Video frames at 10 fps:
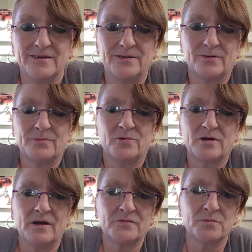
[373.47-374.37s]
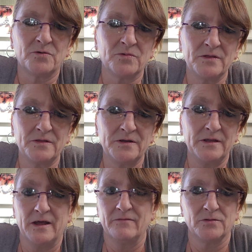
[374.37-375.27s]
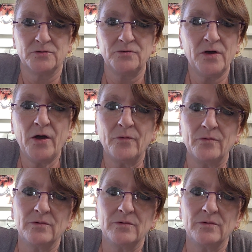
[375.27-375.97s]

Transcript: you're more comfortable with the devil you know.